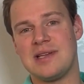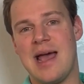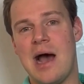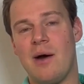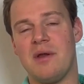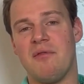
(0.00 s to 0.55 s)
to
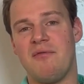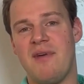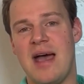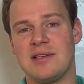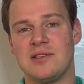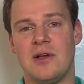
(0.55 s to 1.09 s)
how it
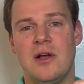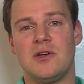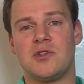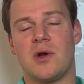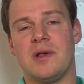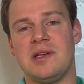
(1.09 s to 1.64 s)
affects
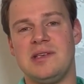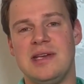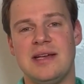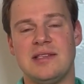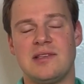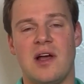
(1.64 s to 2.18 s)

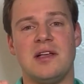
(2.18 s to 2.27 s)
Charlotteans